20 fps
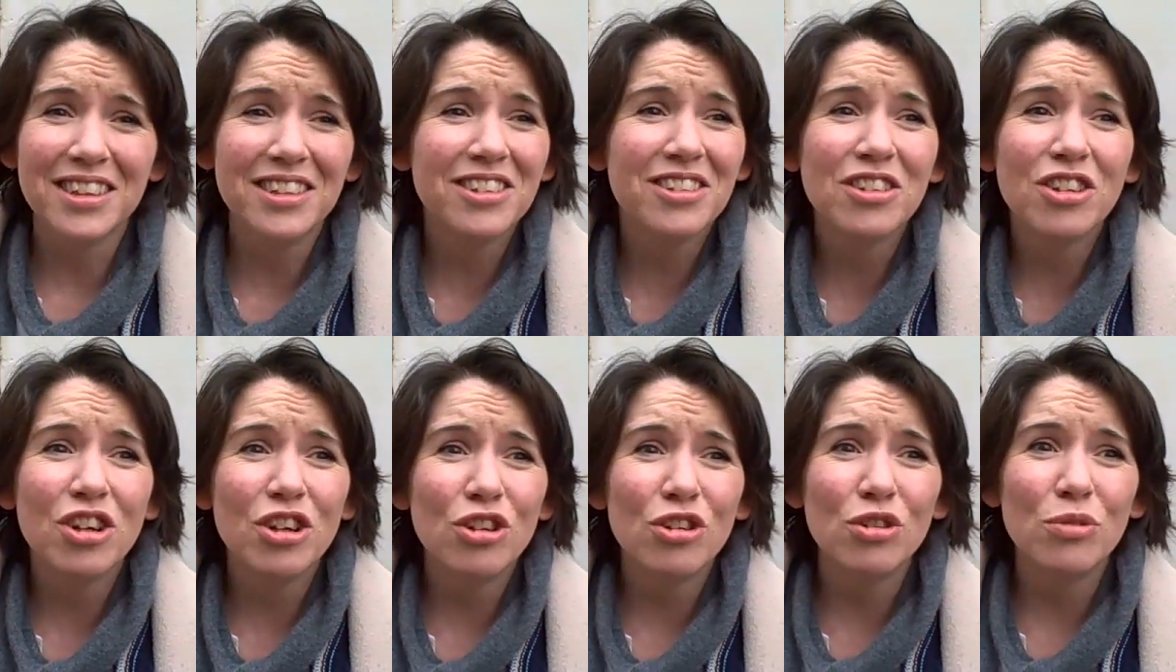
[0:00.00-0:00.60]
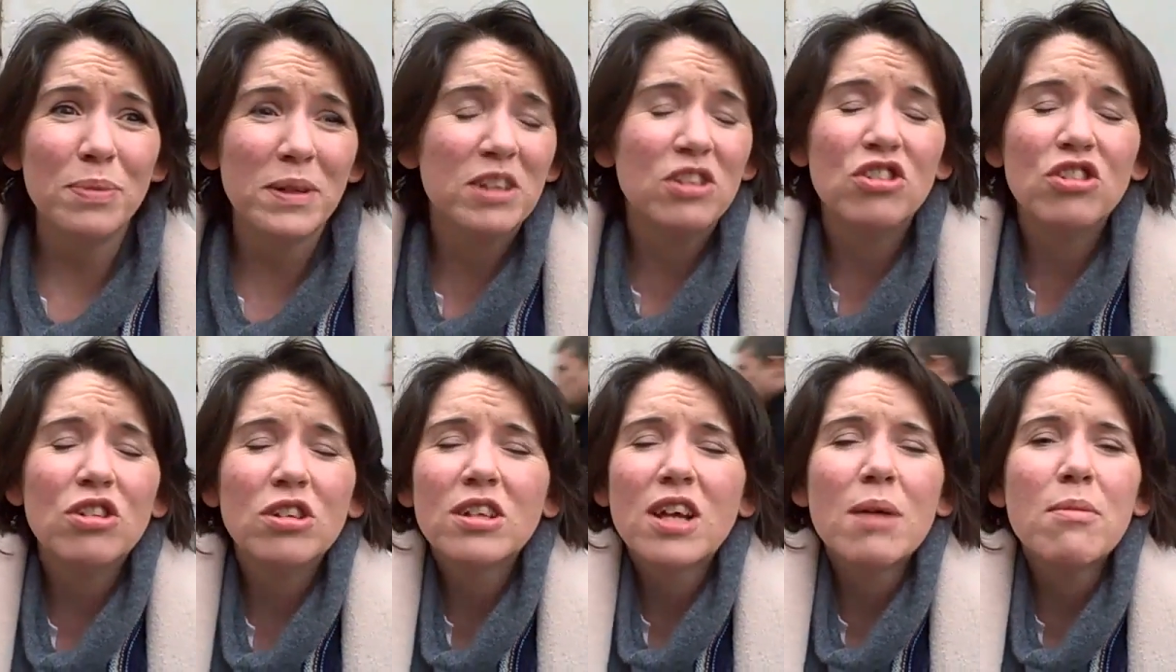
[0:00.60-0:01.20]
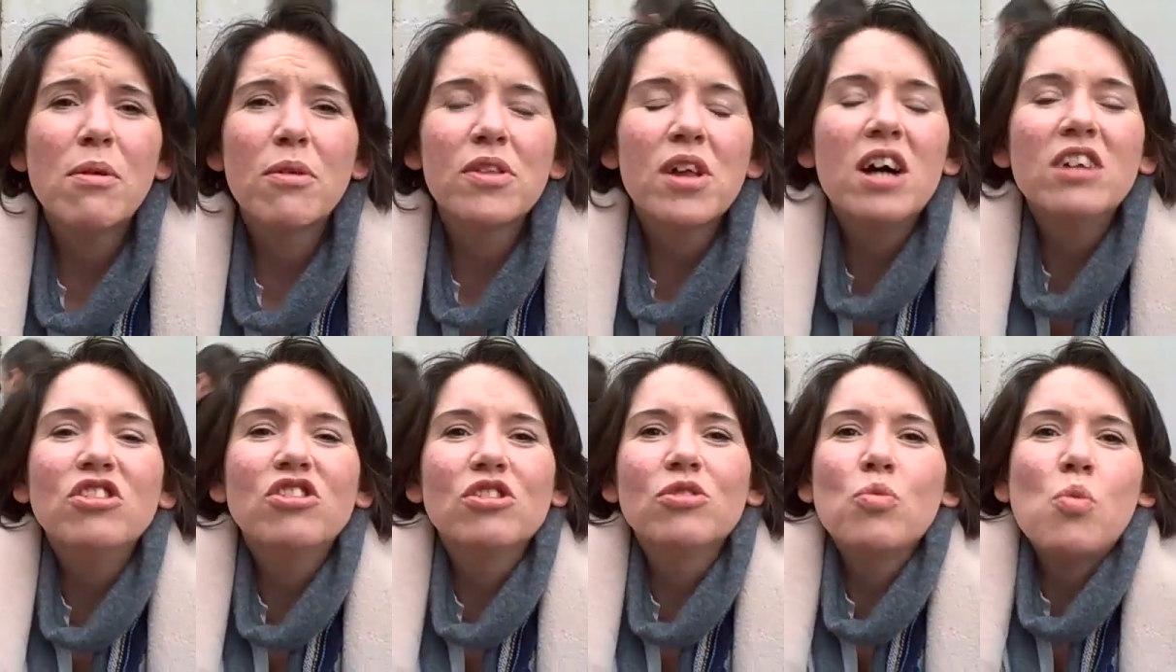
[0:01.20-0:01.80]
There's no, because you can come up with
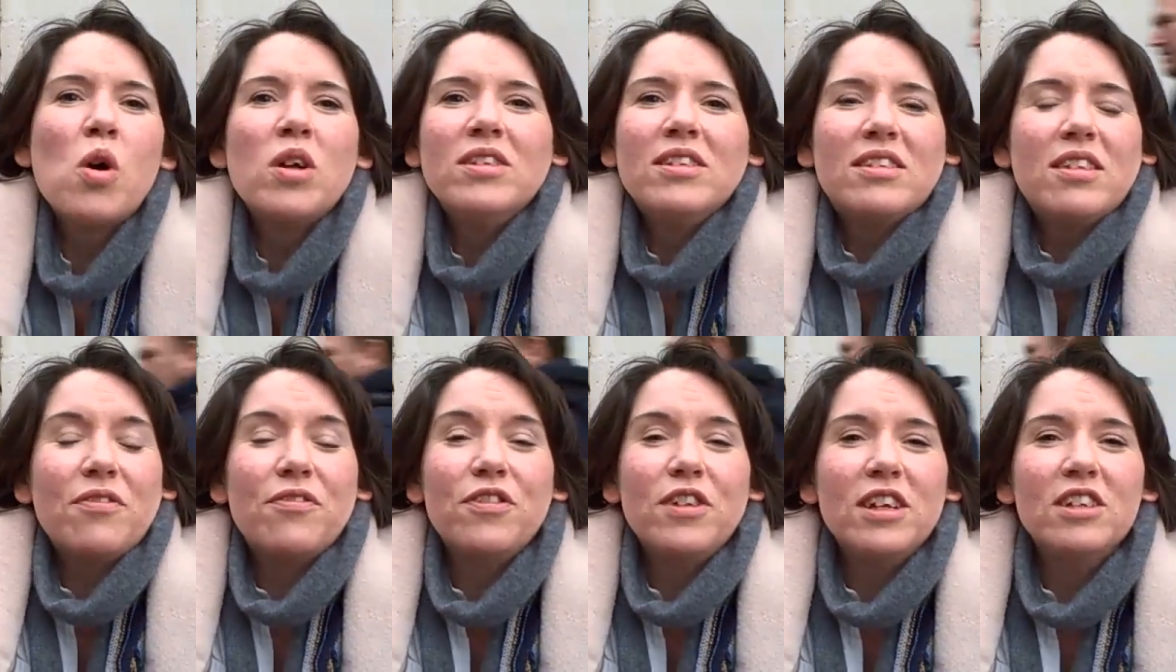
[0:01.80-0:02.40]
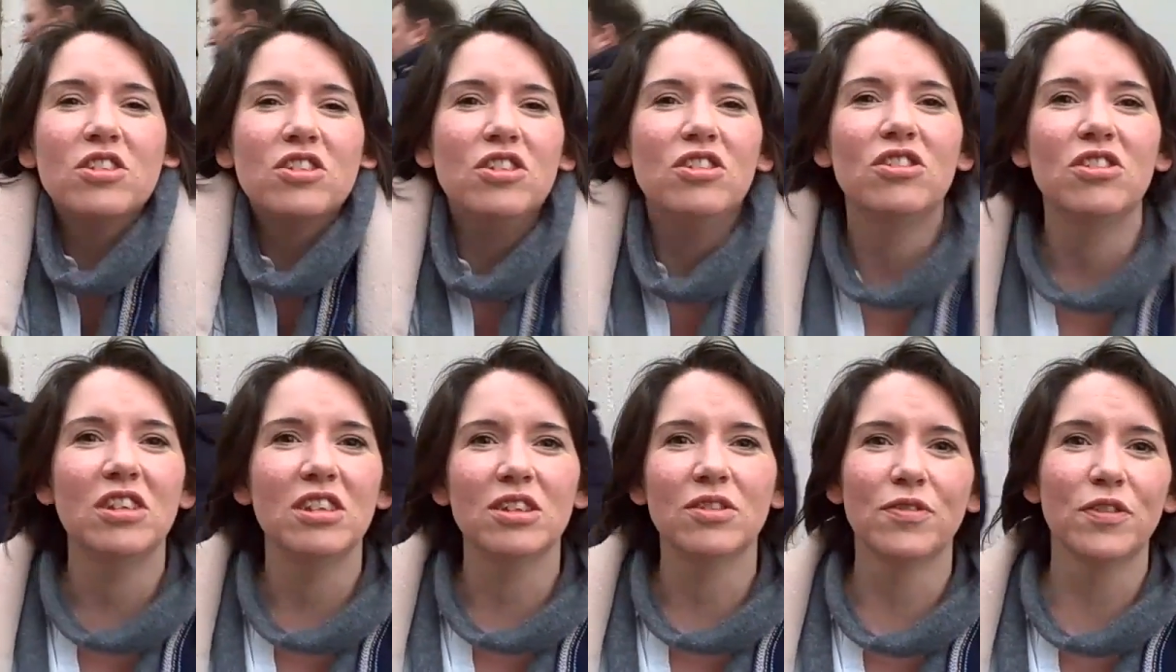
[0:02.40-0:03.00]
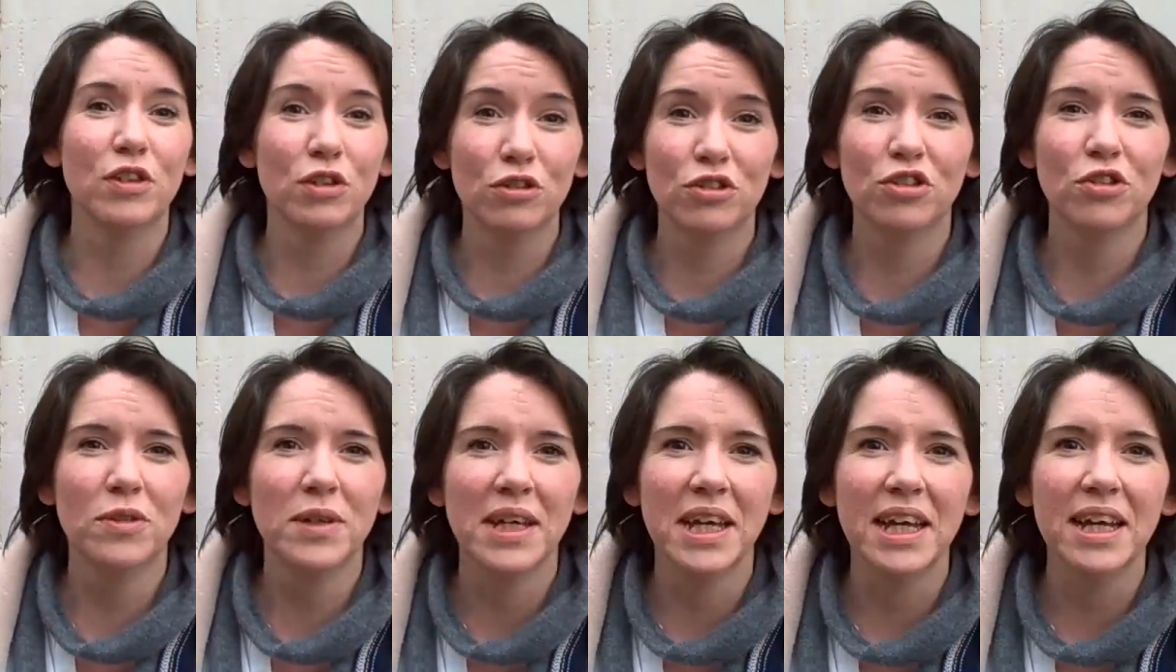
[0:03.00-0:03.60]
101 different excuses for
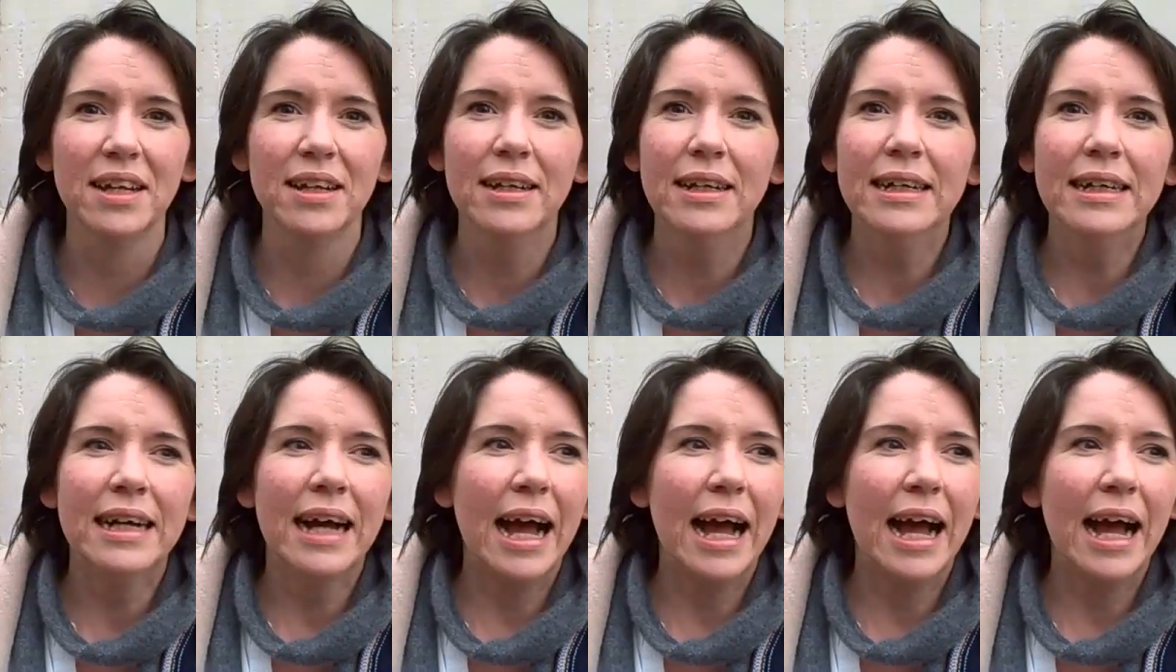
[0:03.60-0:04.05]
not doing it,